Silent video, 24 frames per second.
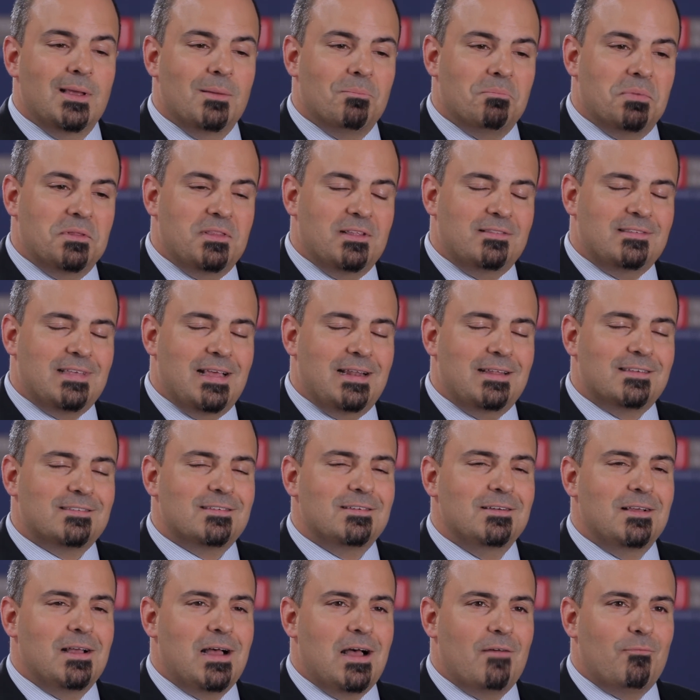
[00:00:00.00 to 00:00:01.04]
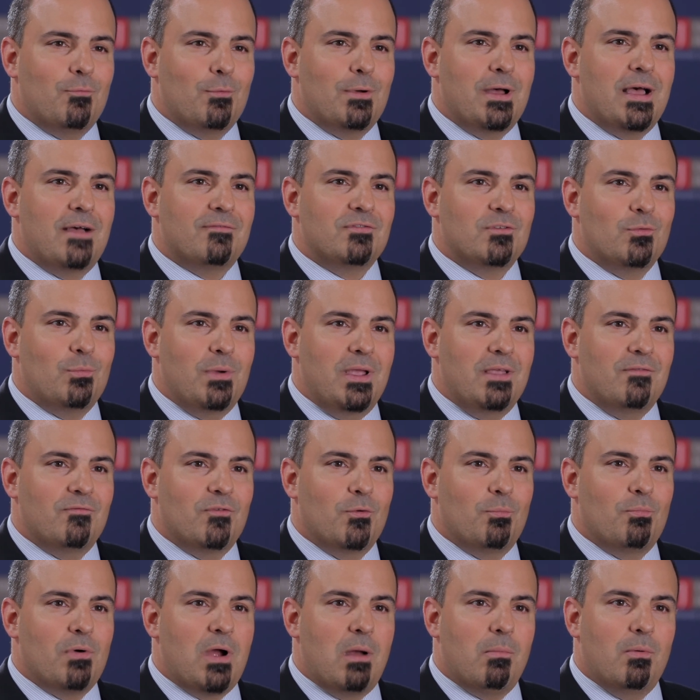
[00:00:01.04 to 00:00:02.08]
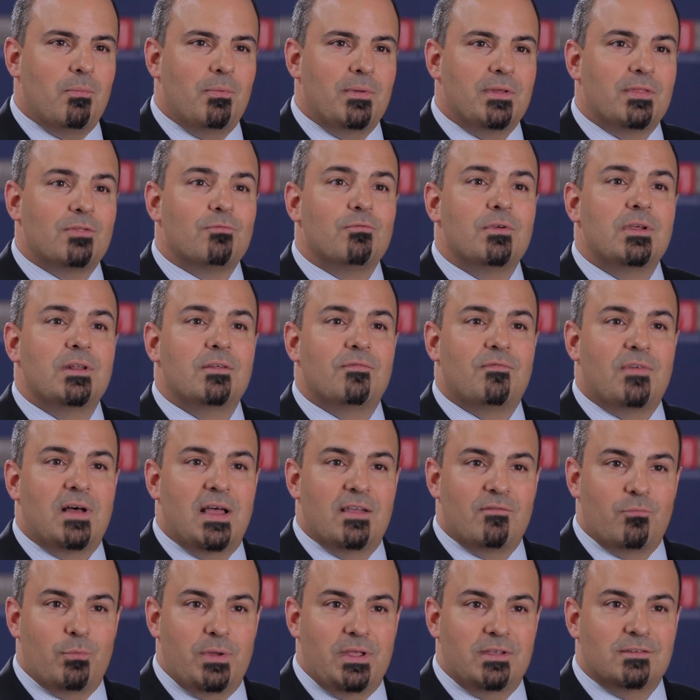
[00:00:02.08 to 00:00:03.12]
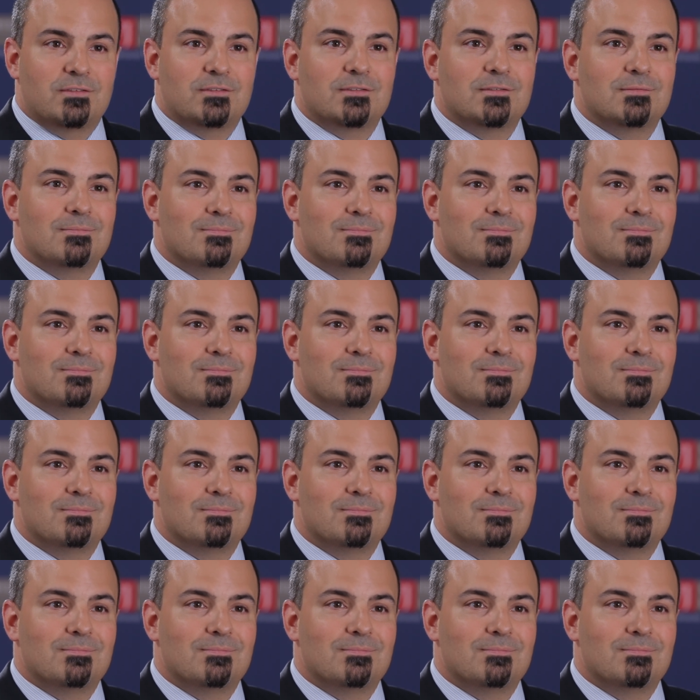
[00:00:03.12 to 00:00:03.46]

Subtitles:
But the tennis and golf will have to wait for probably 3 to 5 weeks.